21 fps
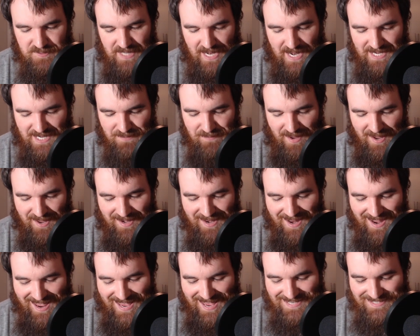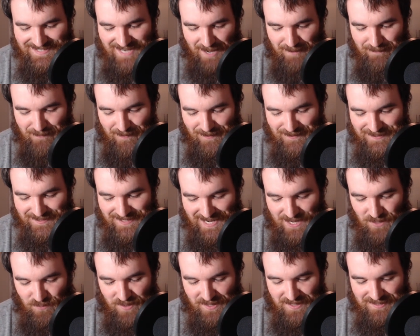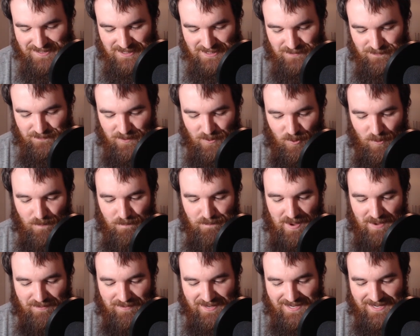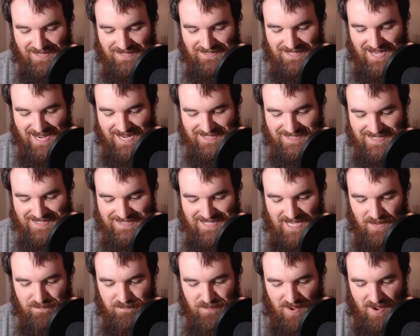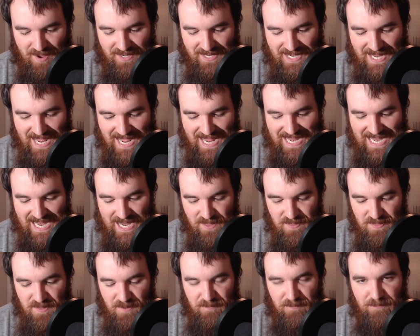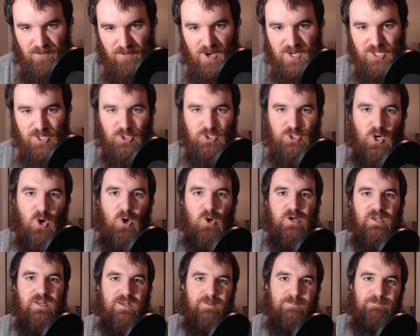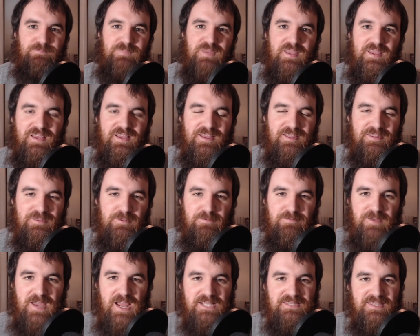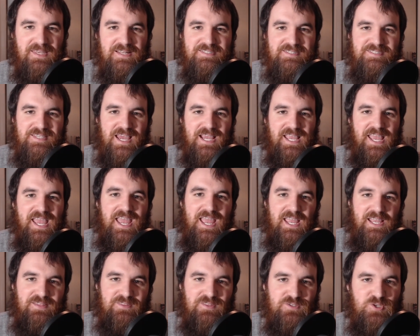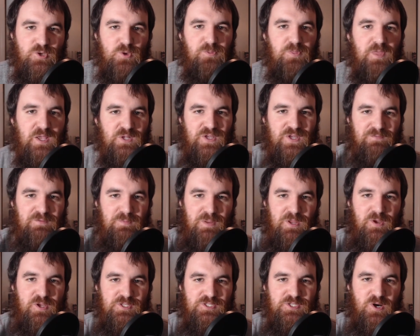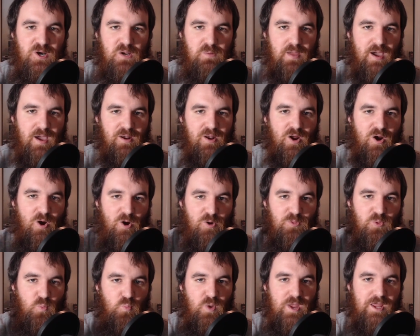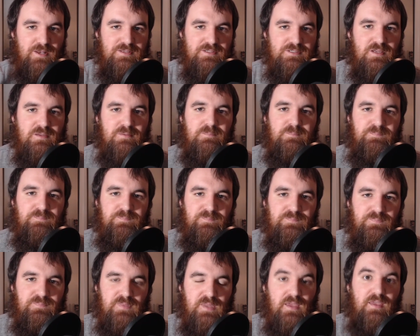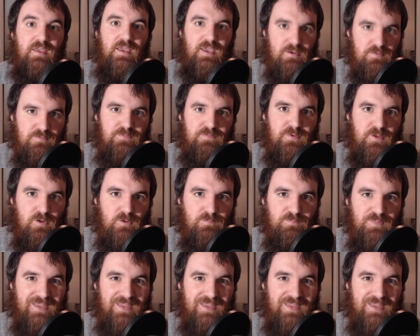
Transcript: handyman. As night falls, witnesses Phil burying Elias's dead body in the front garden. The fact that it's like, hey, the two things you have to be concerned about are the wind and Phil.